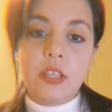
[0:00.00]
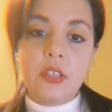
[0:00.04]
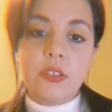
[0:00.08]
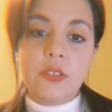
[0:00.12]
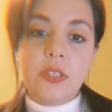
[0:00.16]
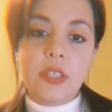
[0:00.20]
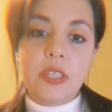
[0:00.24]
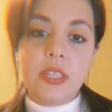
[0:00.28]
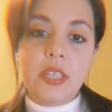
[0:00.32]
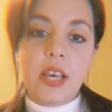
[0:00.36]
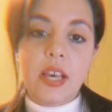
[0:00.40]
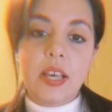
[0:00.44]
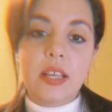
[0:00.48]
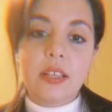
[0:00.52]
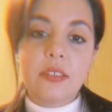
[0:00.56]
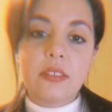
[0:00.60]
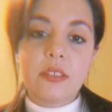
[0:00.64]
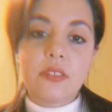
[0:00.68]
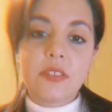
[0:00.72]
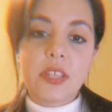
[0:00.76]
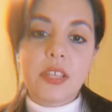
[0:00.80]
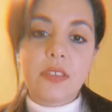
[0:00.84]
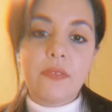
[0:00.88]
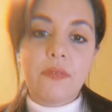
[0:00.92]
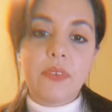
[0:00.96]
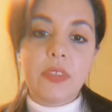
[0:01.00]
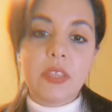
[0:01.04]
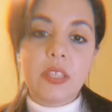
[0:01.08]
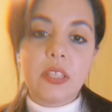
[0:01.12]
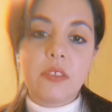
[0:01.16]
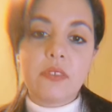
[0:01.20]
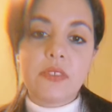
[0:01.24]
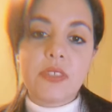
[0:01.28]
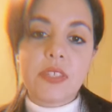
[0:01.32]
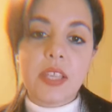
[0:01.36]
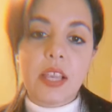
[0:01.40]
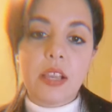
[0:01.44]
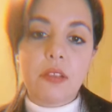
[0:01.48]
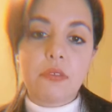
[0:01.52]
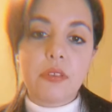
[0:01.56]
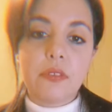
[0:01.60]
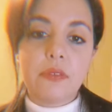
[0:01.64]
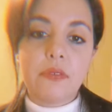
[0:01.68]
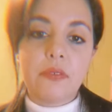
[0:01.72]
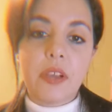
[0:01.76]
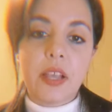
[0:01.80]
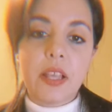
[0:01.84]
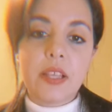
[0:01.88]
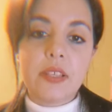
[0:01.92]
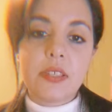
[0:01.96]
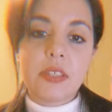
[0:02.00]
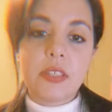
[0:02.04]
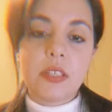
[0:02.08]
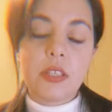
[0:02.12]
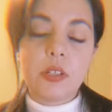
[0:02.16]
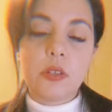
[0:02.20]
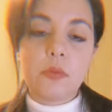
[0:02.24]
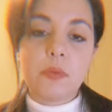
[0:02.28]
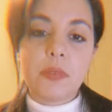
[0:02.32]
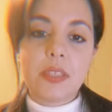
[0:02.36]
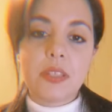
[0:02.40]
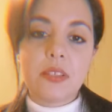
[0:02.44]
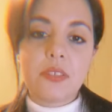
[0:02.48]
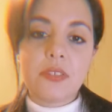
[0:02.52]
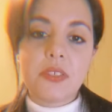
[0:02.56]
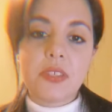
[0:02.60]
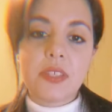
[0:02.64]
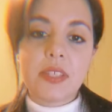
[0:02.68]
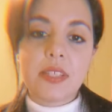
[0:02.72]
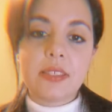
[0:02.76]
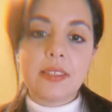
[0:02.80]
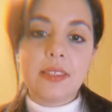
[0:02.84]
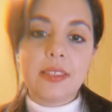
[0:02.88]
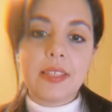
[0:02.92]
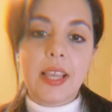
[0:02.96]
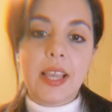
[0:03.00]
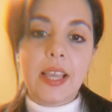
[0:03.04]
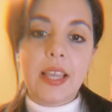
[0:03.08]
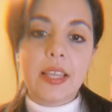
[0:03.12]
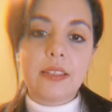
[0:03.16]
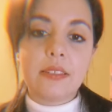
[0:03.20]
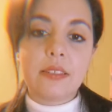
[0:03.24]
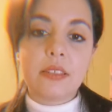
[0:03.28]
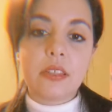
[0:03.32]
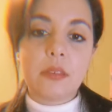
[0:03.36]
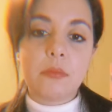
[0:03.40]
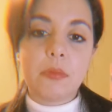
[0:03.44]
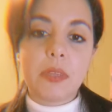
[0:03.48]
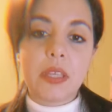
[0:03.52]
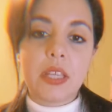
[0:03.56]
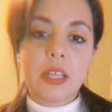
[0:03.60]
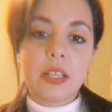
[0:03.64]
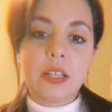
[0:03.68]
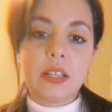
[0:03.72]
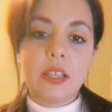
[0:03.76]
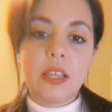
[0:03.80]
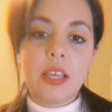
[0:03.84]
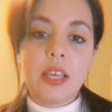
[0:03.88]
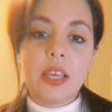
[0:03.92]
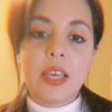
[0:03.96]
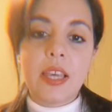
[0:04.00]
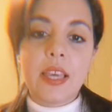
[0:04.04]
You see that there's a feeling of sacrifice here, but there's this light coming in.